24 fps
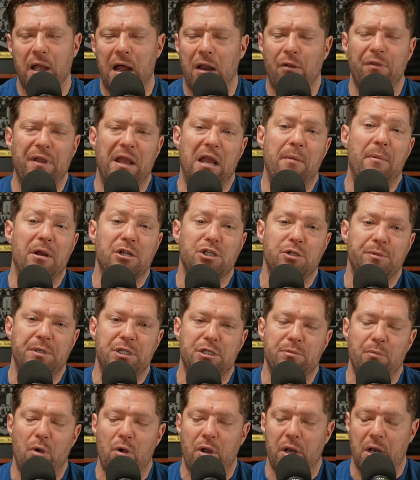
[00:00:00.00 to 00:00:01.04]
I don't think anybody should be
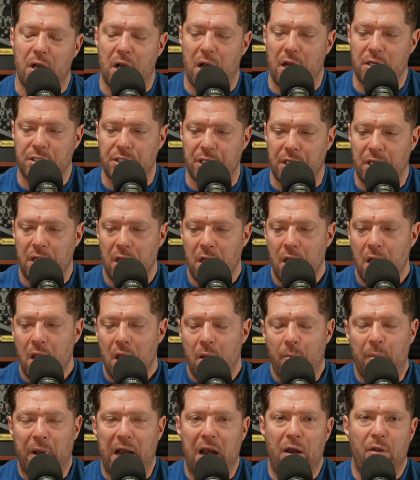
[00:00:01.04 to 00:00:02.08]
smoking it, honestly,
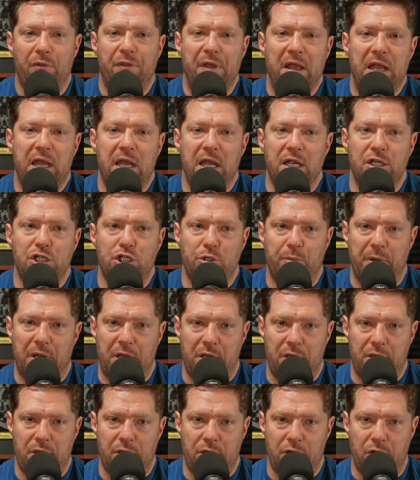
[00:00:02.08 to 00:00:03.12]
but I don't think kids should
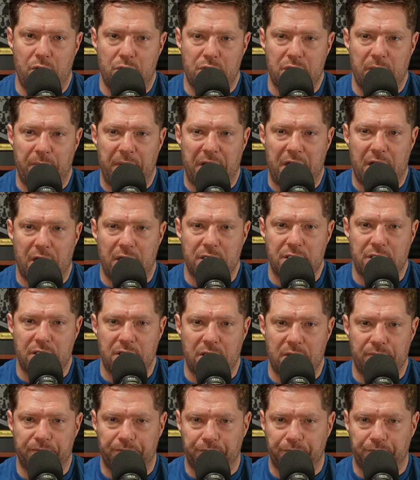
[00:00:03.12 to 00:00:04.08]
be using it because